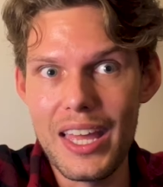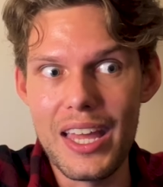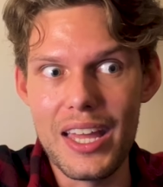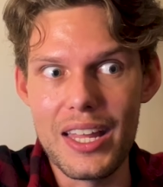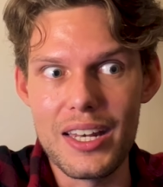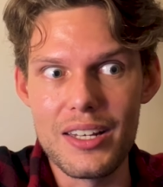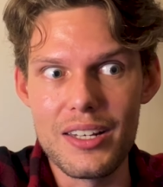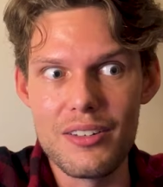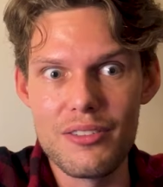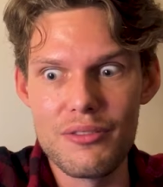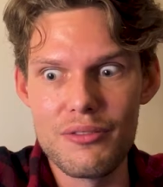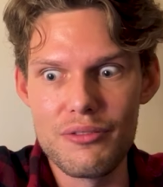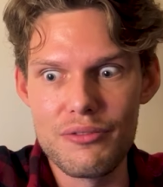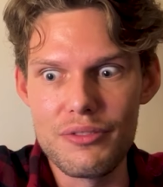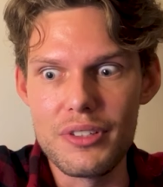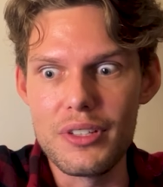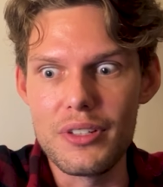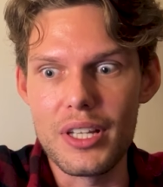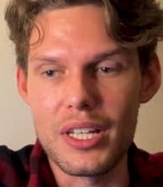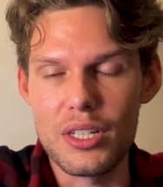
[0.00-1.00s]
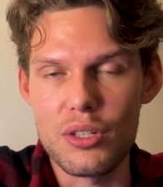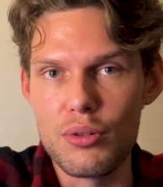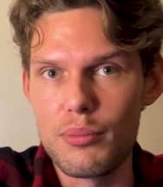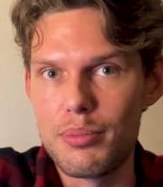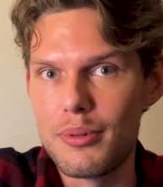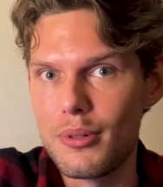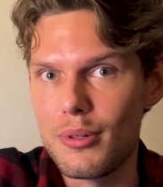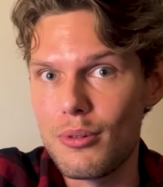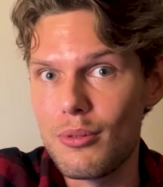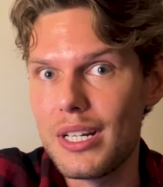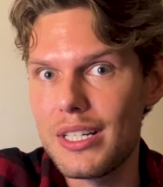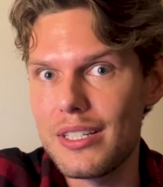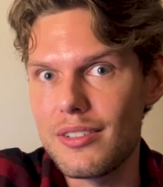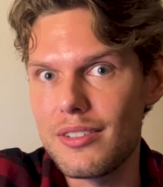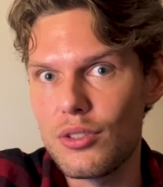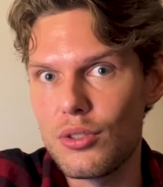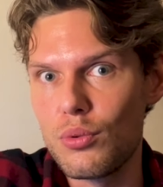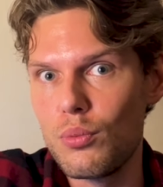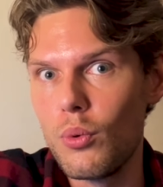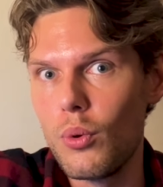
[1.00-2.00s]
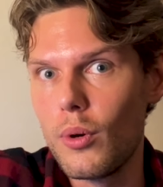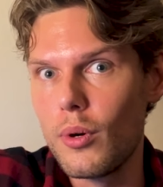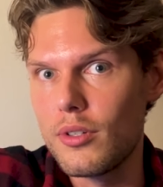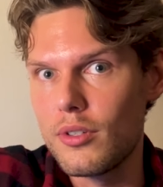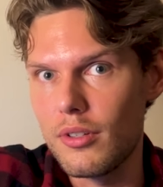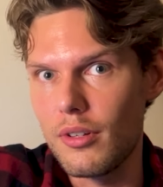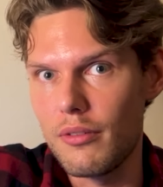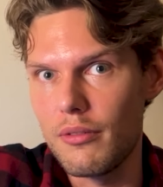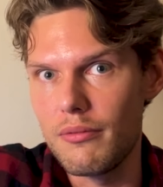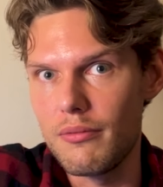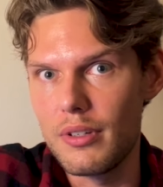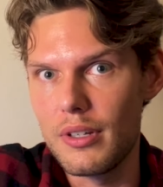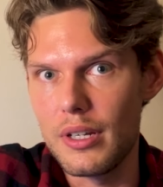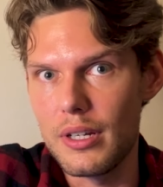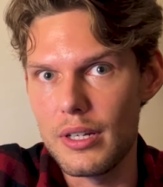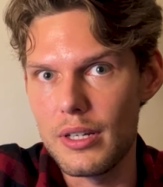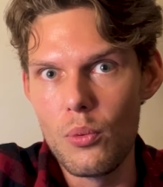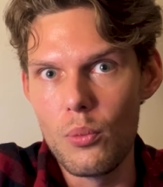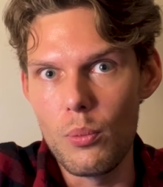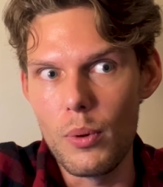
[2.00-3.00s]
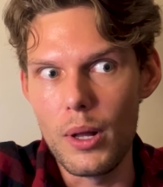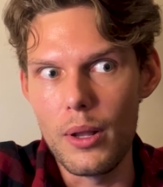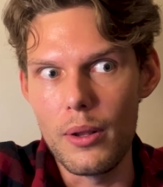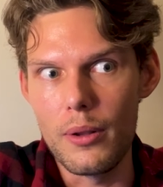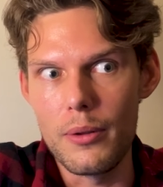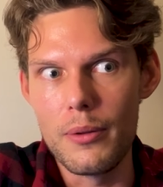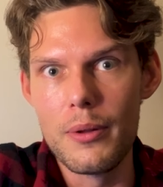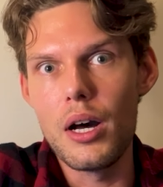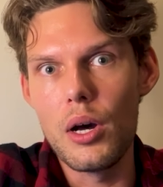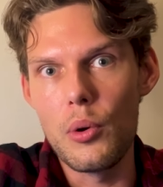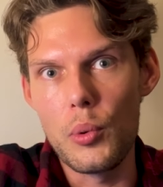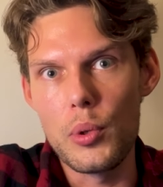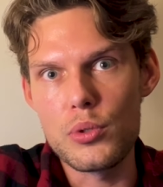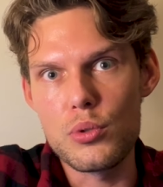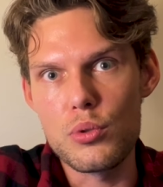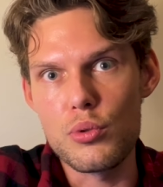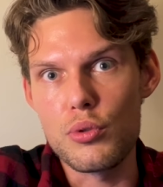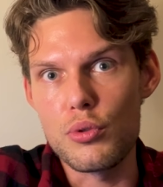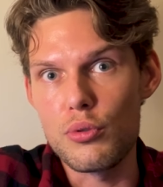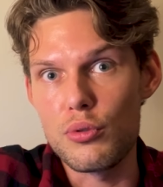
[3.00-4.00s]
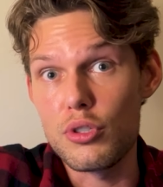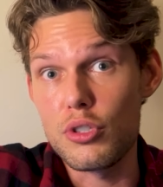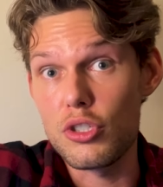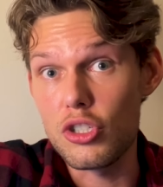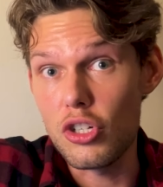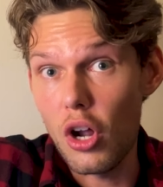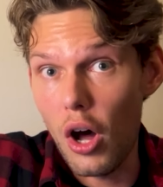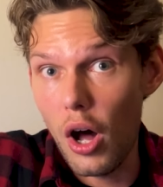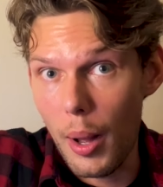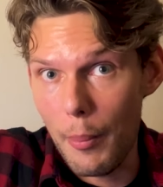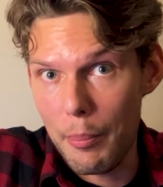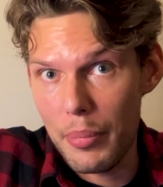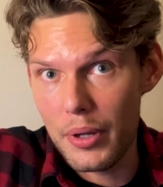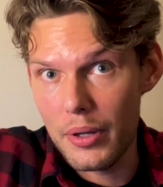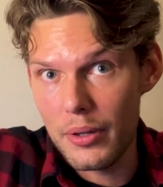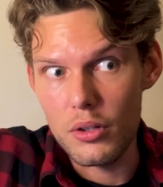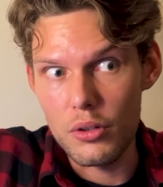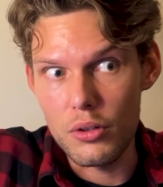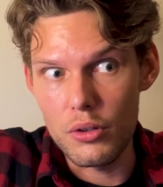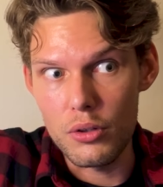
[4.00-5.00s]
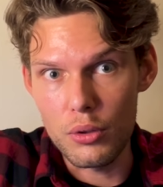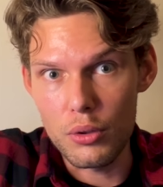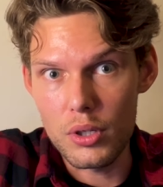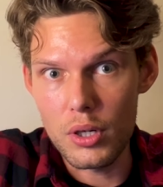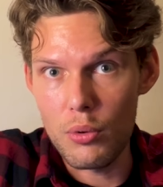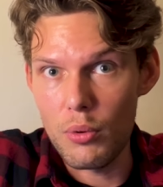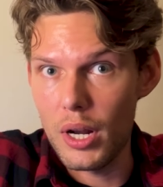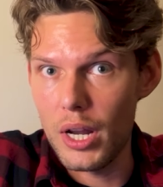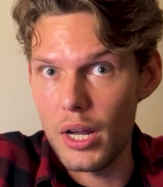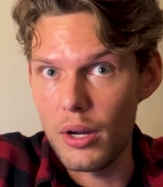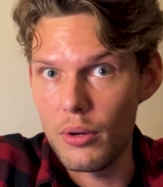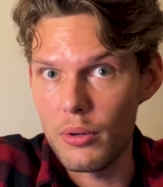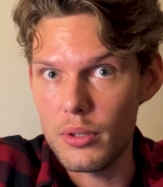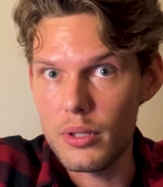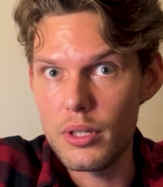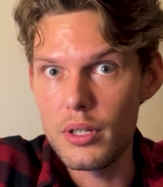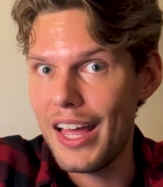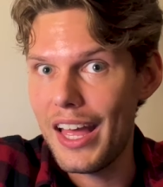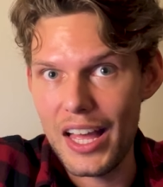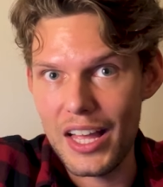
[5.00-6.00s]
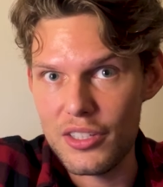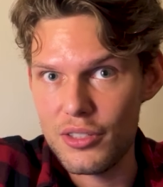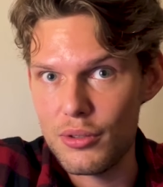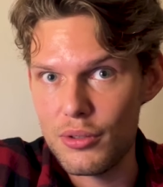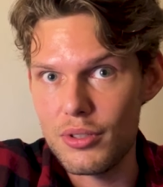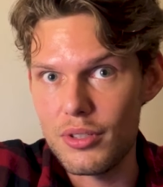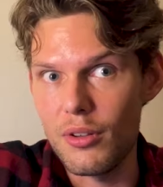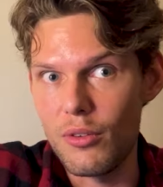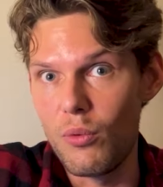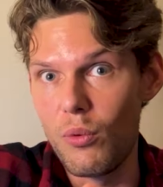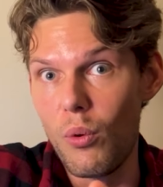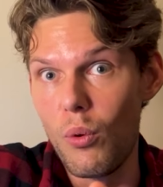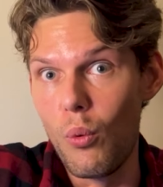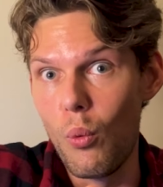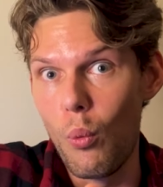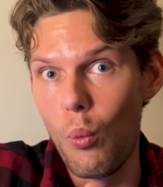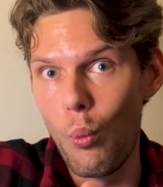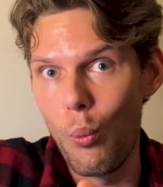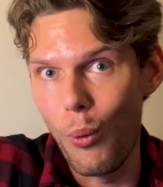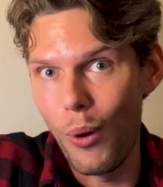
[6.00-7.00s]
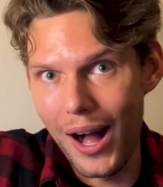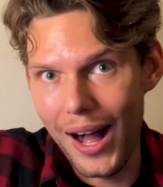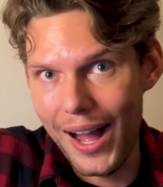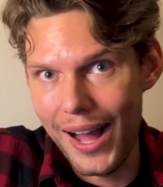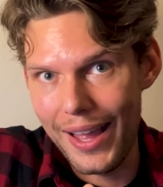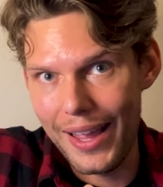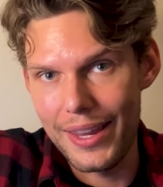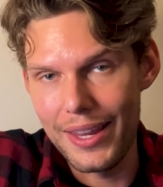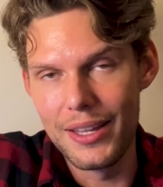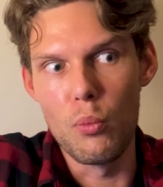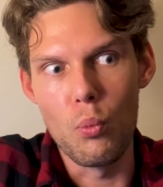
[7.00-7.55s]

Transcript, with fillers: and feel like you're progressing towards something, well, I want you to stop, look around, ask yourself, why?